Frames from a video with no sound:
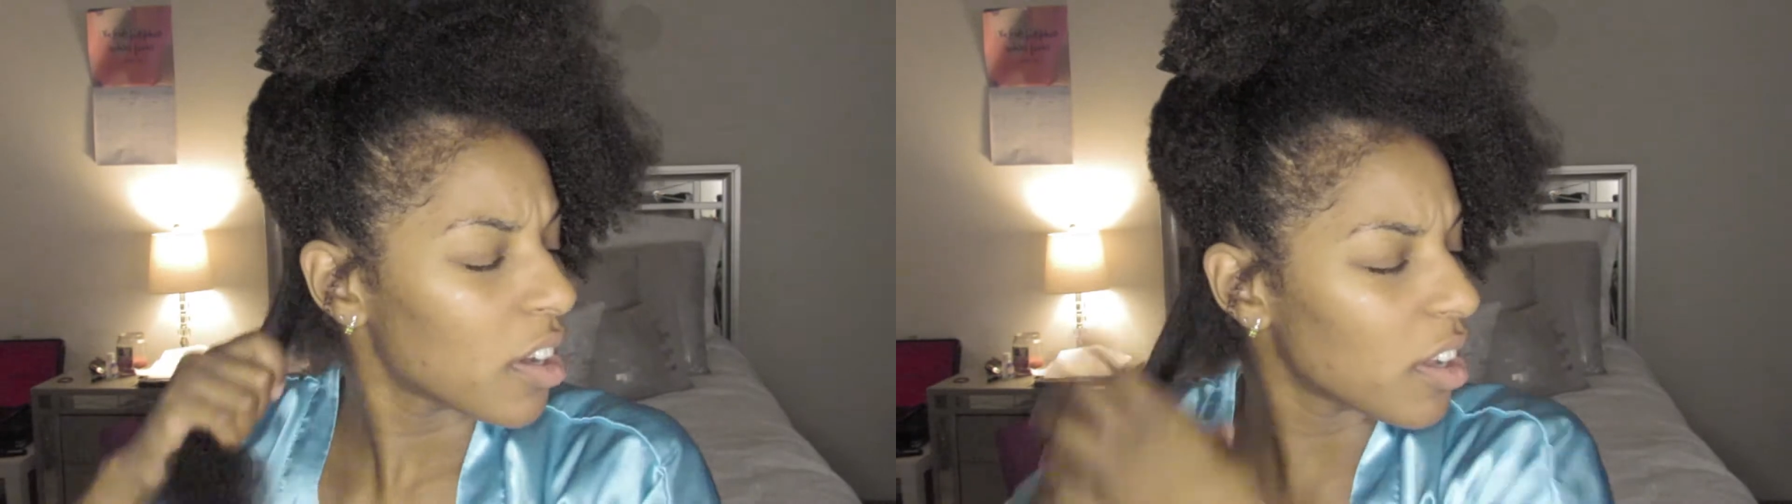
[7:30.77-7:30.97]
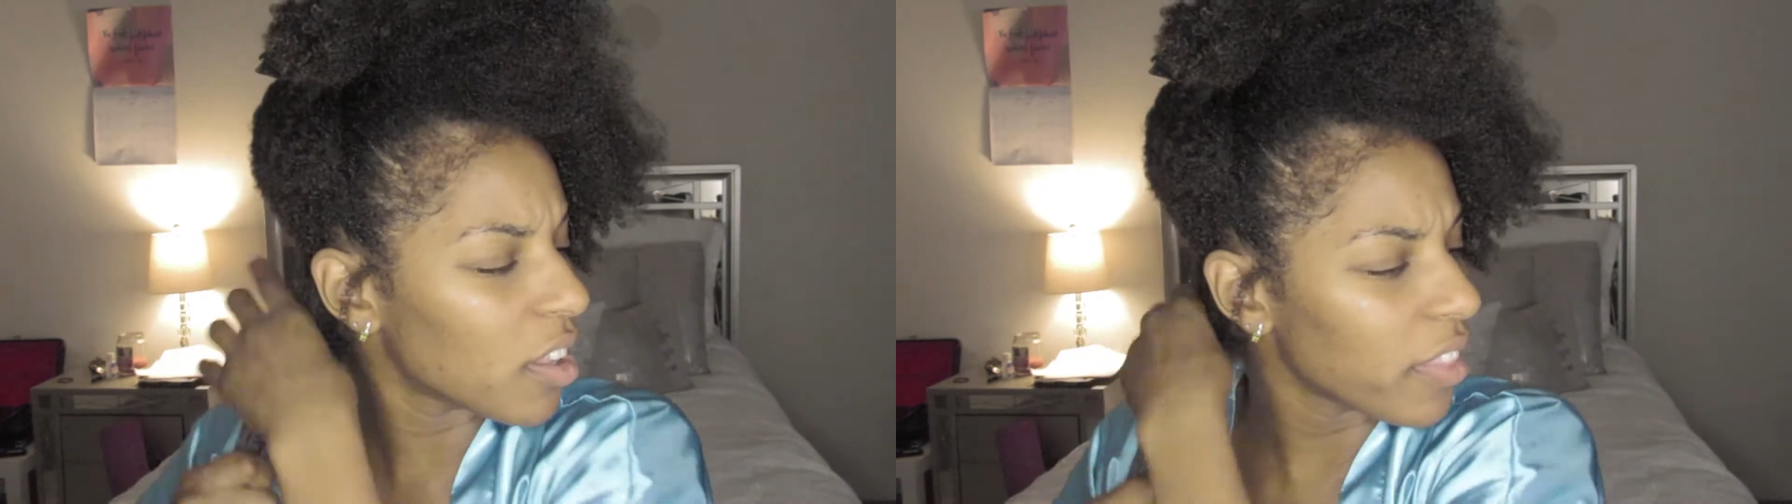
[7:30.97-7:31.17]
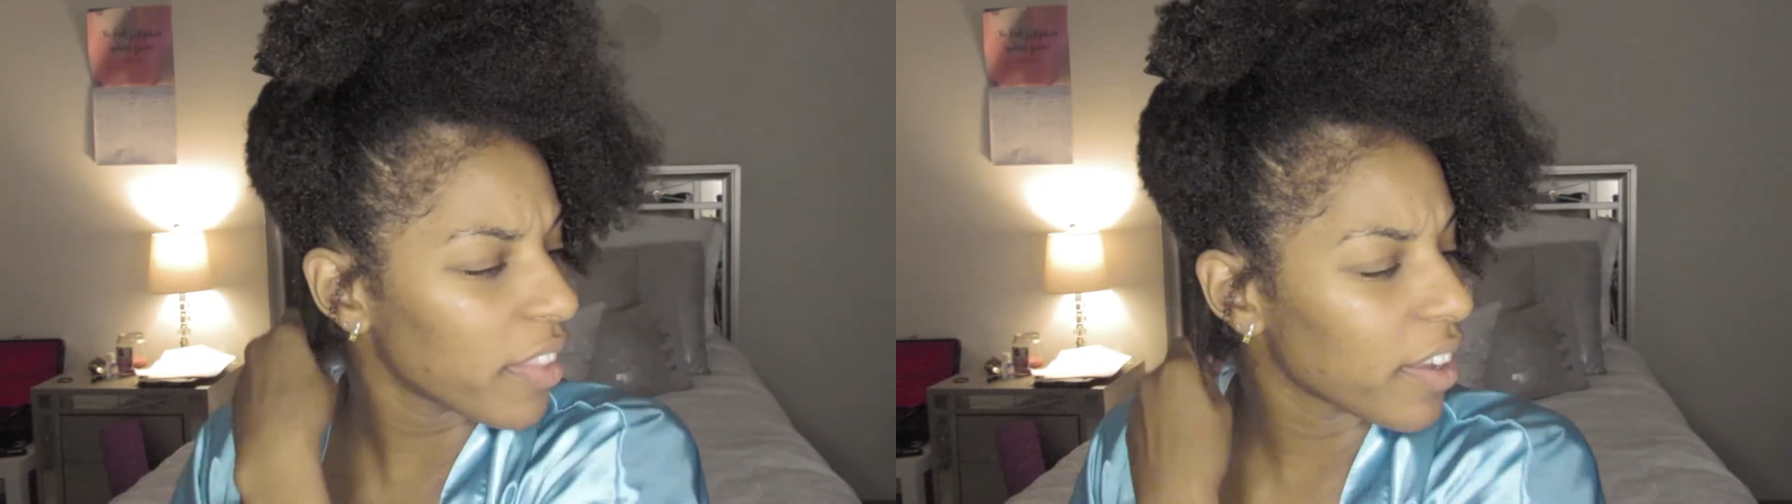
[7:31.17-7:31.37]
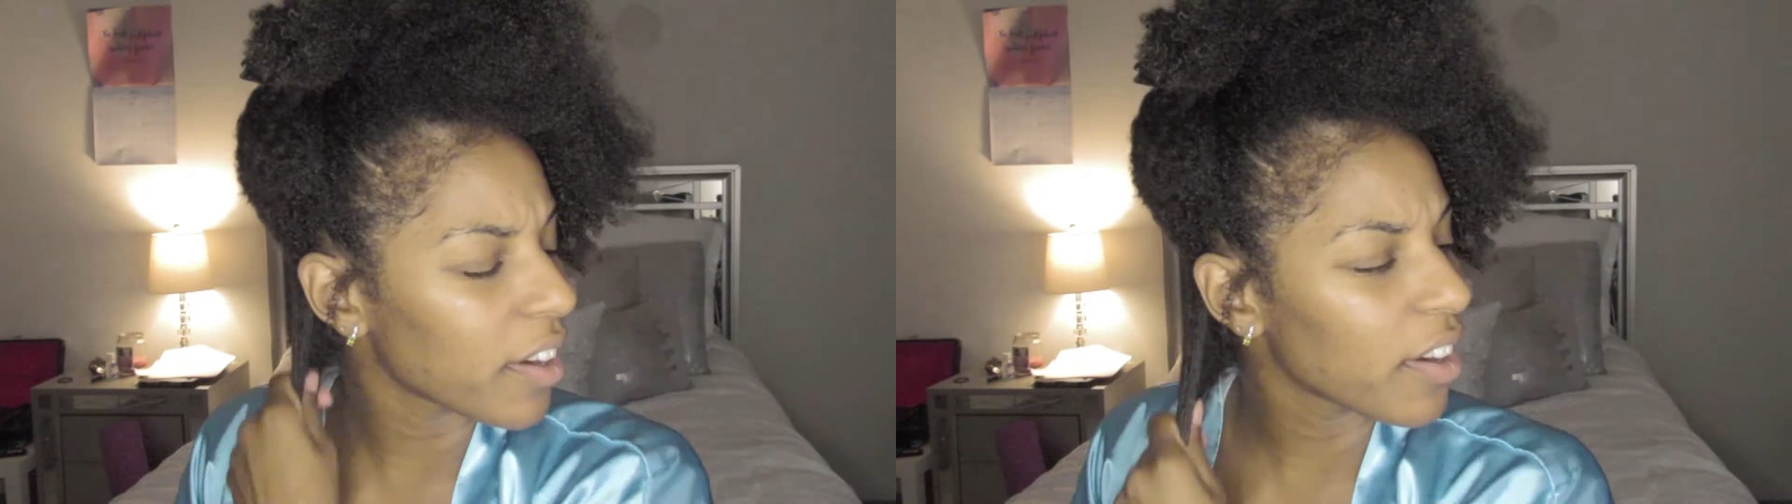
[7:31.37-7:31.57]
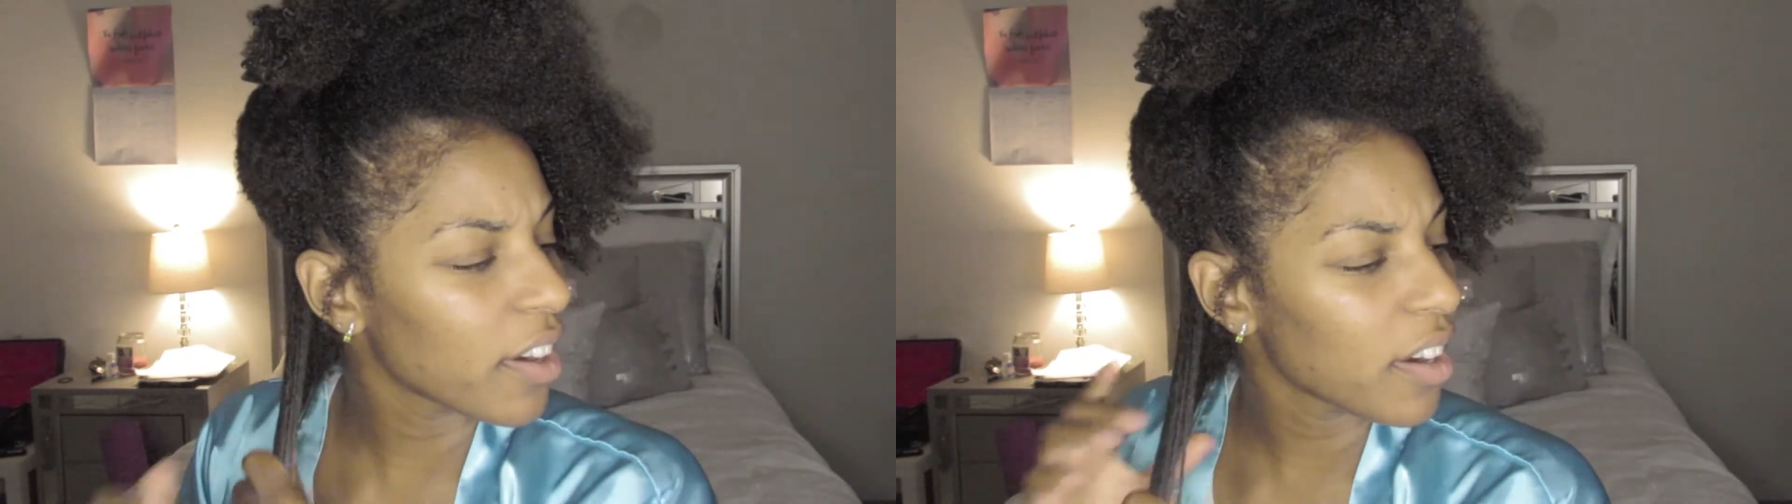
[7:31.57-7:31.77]
on
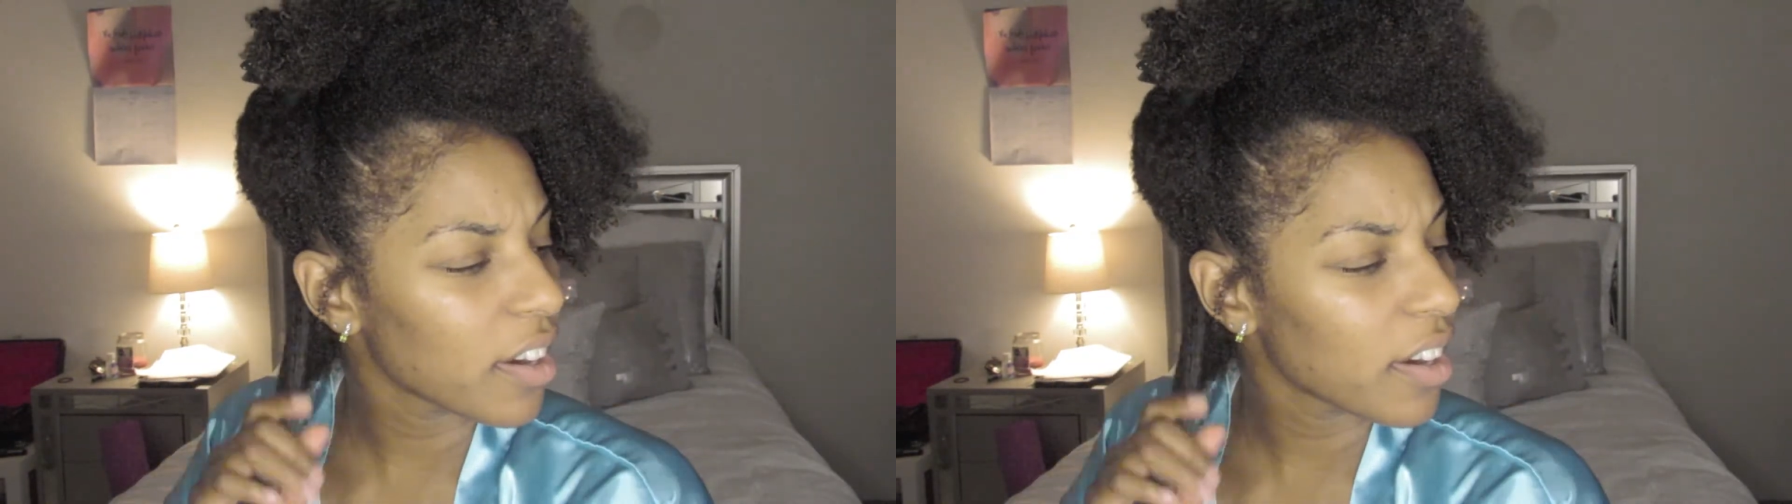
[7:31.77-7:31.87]
there,